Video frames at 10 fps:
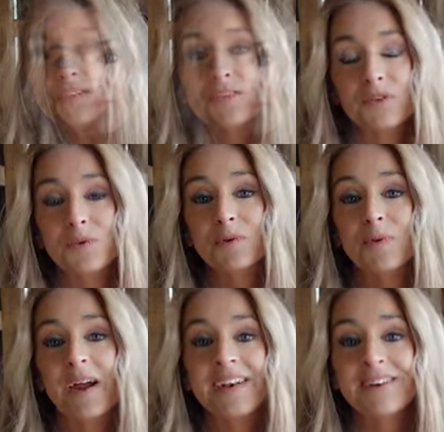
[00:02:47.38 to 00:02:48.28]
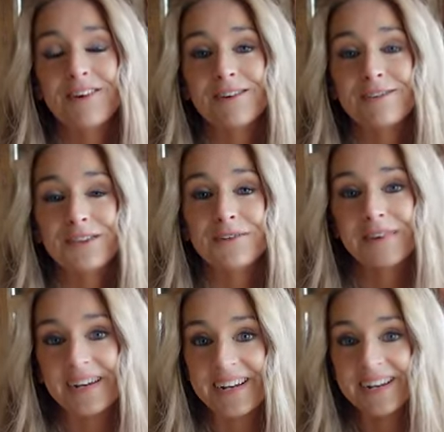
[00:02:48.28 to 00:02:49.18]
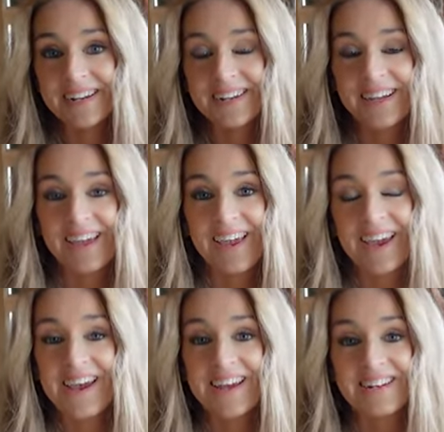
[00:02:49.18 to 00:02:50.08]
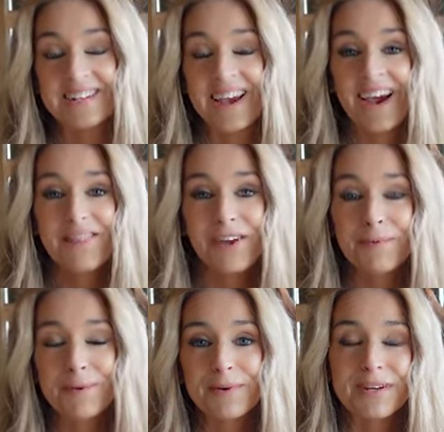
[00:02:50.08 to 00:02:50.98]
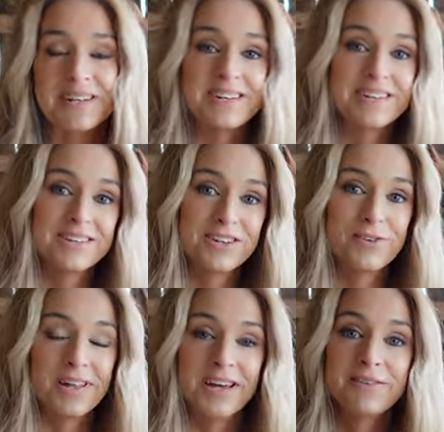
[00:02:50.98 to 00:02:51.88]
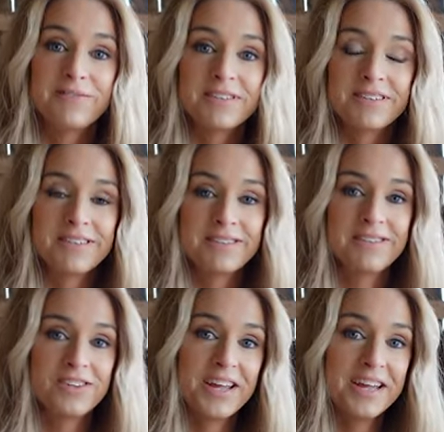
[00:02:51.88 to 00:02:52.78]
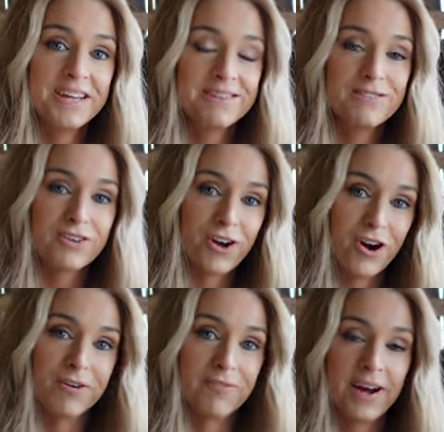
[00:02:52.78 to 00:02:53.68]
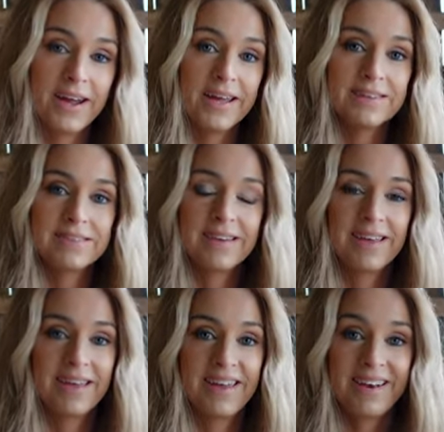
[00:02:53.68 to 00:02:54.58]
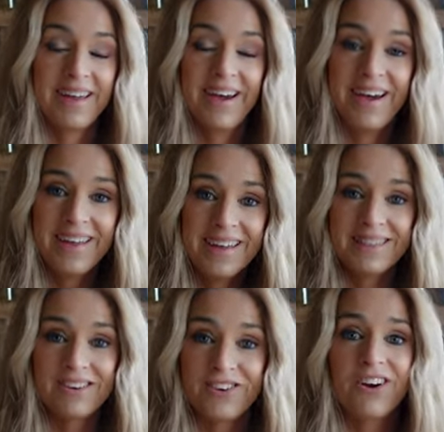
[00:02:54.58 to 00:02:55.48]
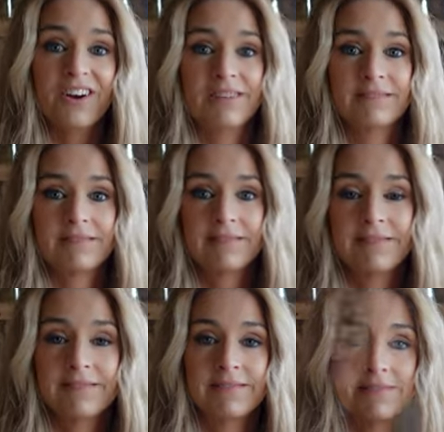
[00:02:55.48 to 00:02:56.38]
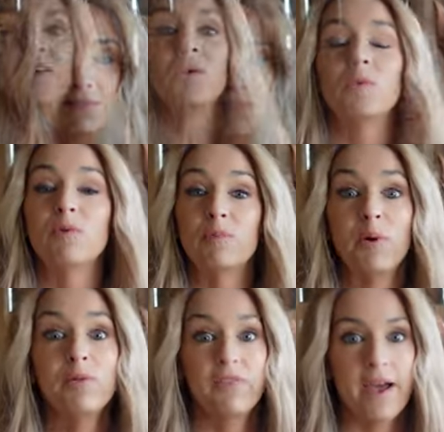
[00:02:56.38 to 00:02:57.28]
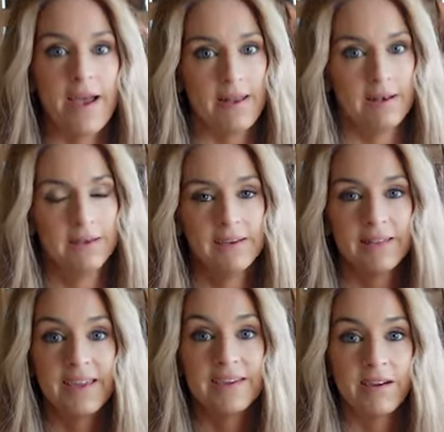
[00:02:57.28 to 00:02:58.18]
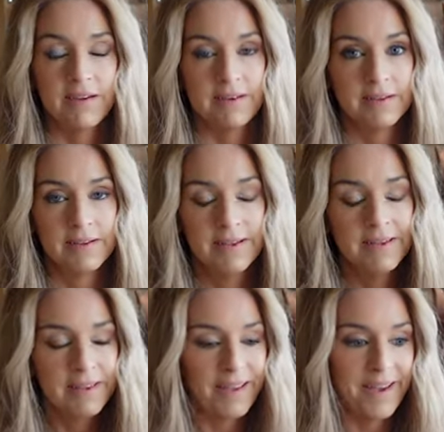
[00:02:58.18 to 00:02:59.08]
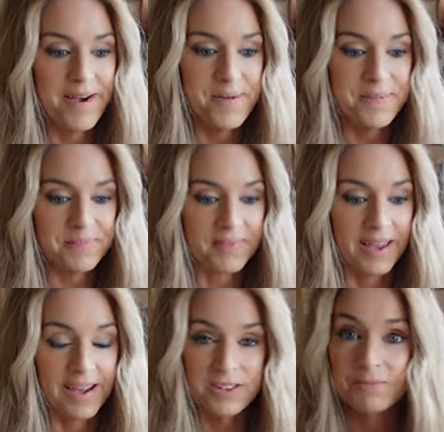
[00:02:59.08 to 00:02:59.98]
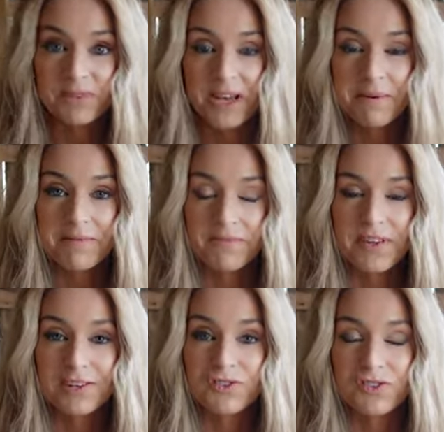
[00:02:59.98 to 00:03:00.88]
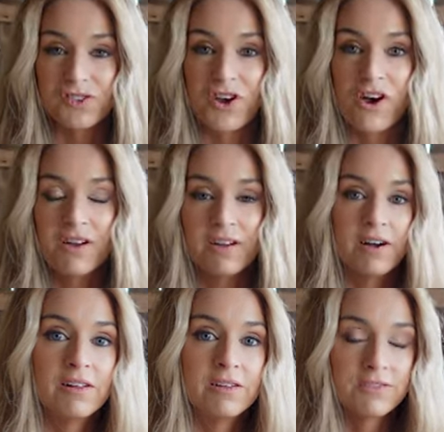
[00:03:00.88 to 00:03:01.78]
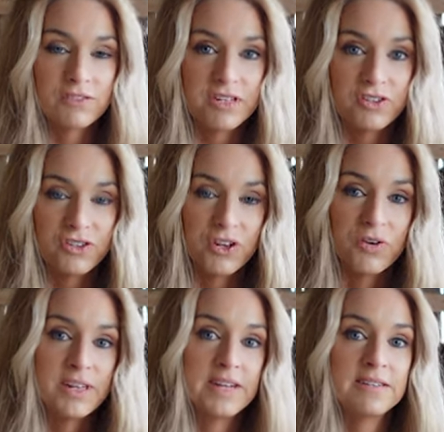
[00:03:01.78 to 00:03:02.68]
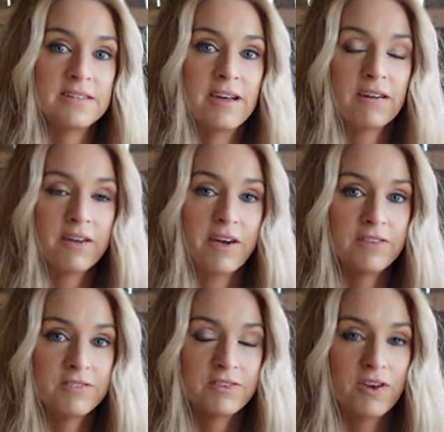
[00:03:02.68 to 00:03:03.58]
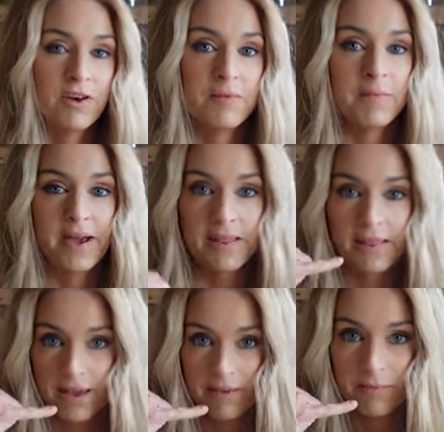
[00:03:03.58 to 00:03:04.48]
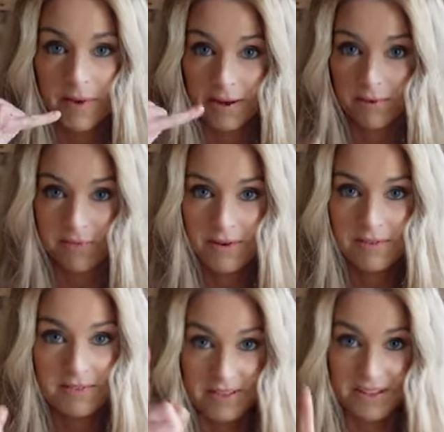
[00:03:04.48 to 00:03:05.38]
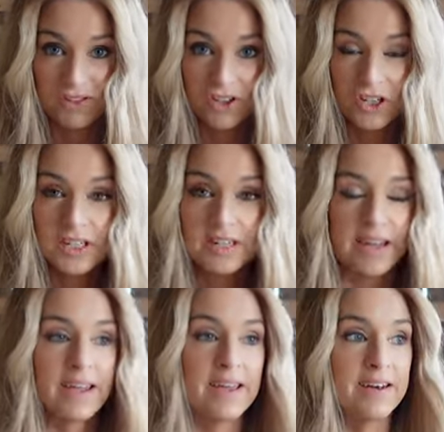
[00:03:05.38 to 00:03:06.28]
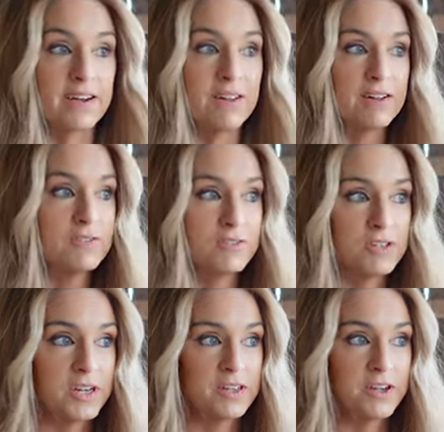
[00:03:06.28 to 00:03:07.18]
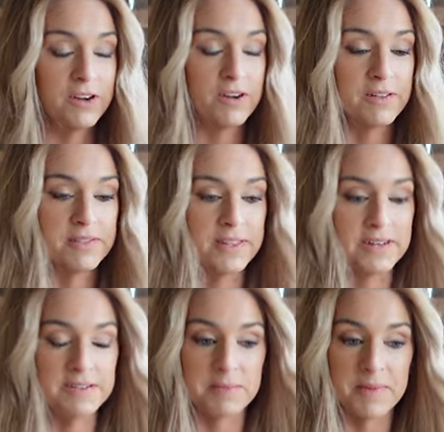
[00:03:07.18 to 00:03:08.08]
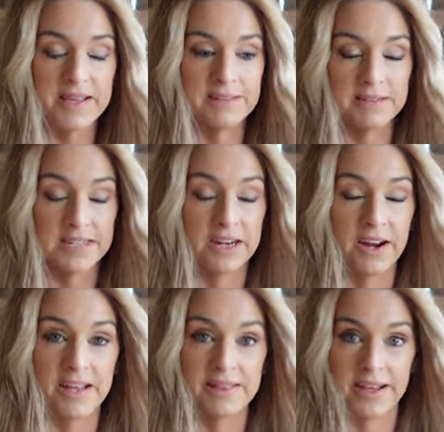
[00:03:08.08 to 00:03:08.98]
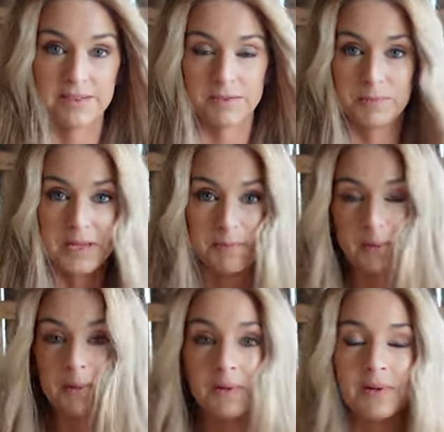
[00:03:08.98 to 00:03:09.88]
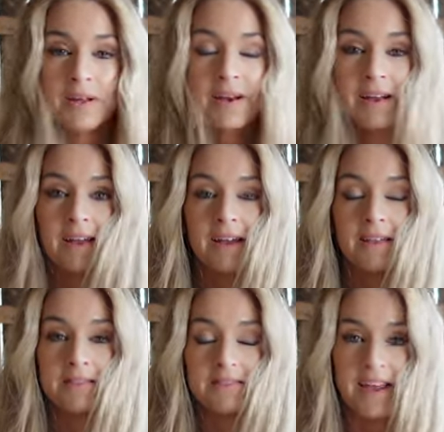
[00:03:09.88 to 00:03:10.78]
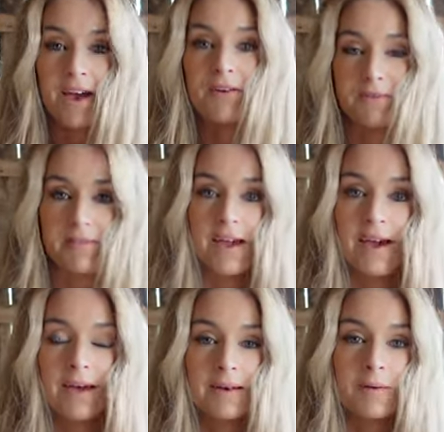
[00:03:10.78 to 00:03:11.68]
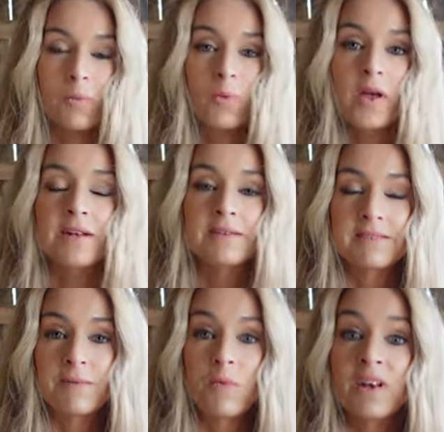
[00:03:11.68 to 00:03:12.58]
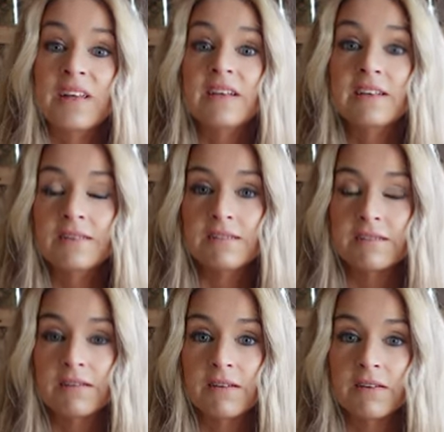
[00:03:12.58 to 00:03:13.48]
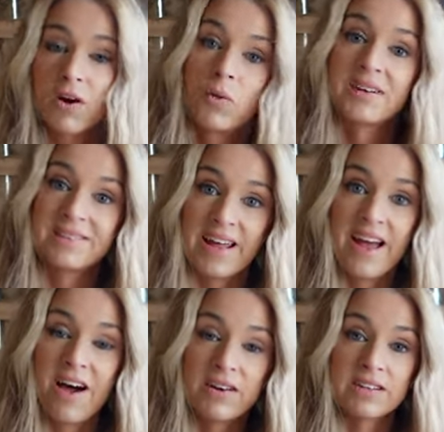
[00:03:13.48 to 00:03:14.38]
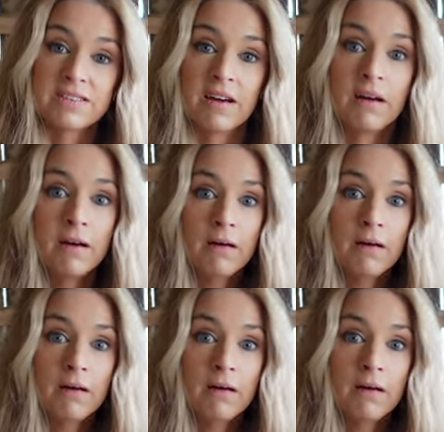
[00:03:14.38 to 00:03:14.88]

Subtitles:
So we were riding across the arena, and I thought we were gonna go left. Jane took a hard right, and I hit the dirt. We were both fine, thank God. I jumped up, finished the song. also let you know that I did not cuss on my live microphone, so that's good. And I'll also tell y'all that it is amazing to hear 8,000 people. The sound of that, when someone is going down, it's a